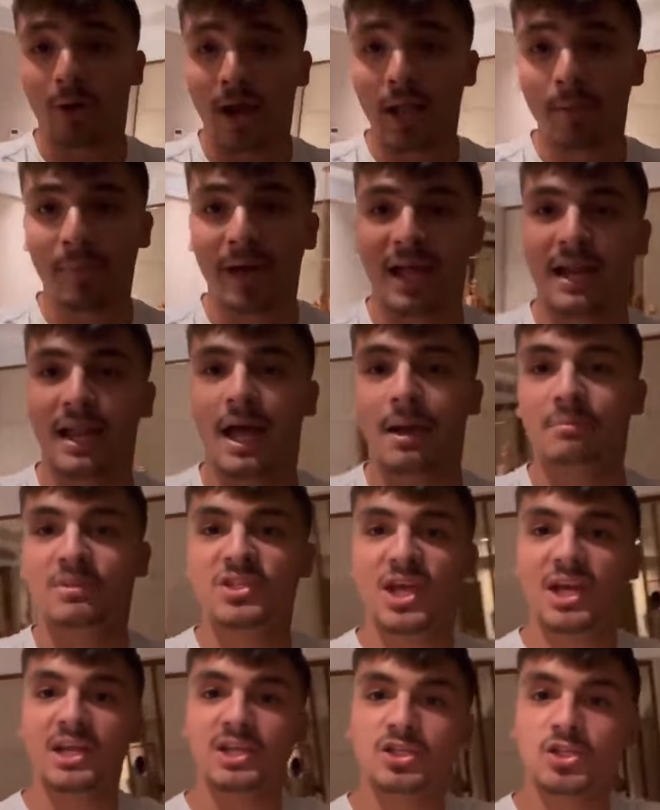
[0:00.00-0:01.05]
Crying man, I'm
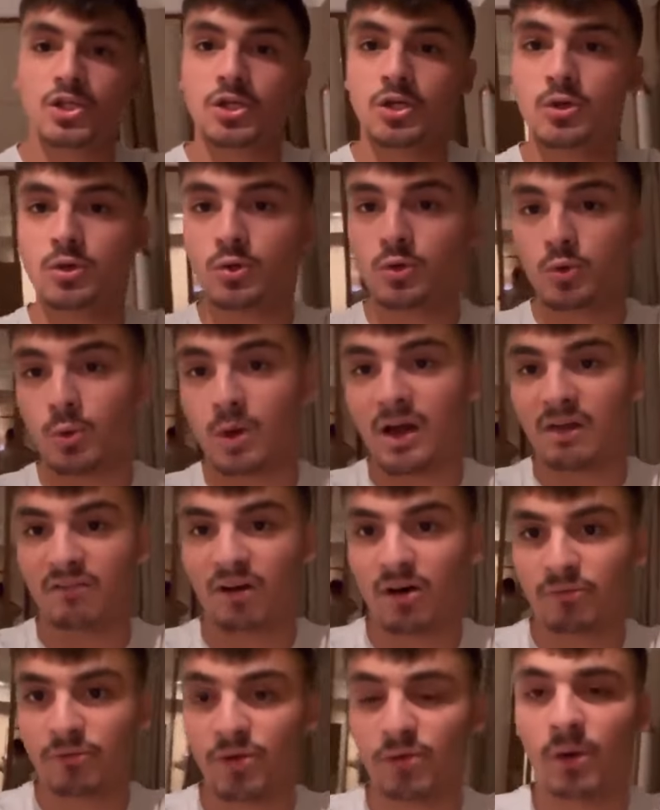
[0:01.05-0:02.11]
challenging you to a
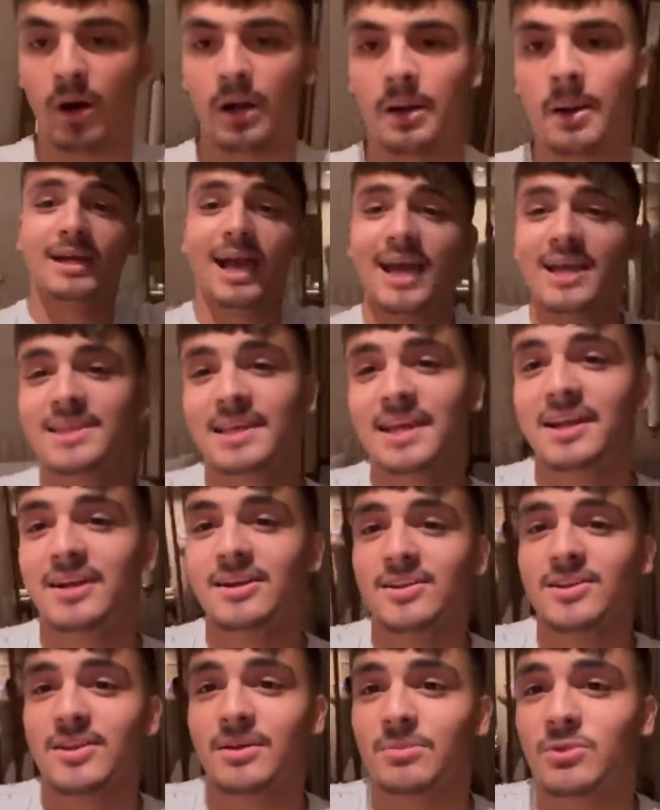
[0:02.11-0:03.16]
1v1. Guys, here
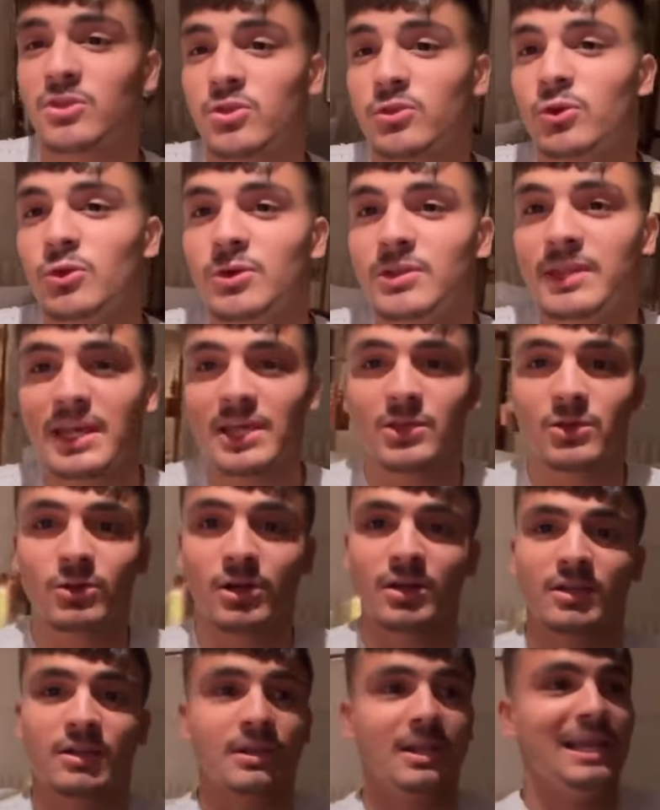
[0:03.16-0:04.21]
are some two
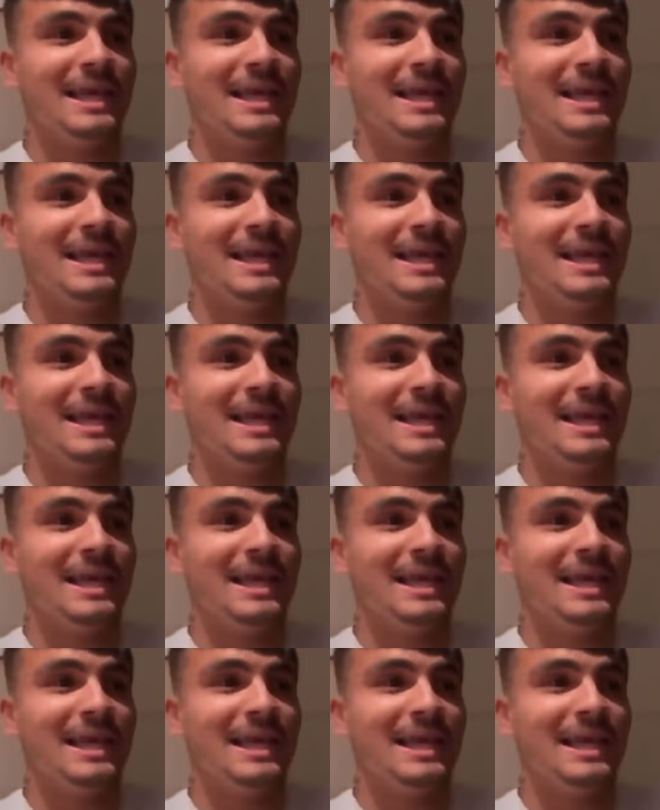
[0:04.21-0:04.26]
Discord